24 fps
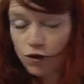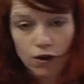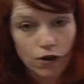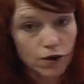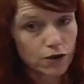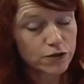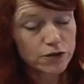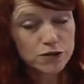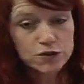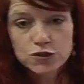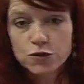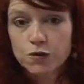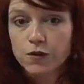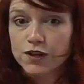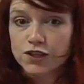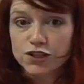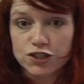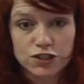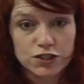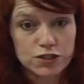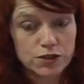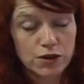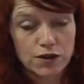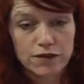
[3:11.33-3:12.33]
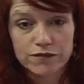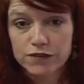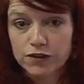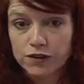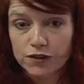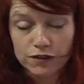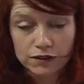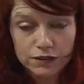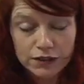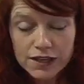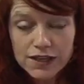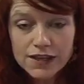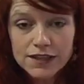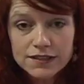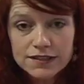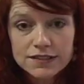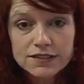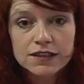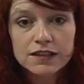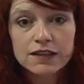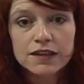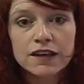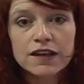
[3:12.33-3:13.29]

all those questions off your list,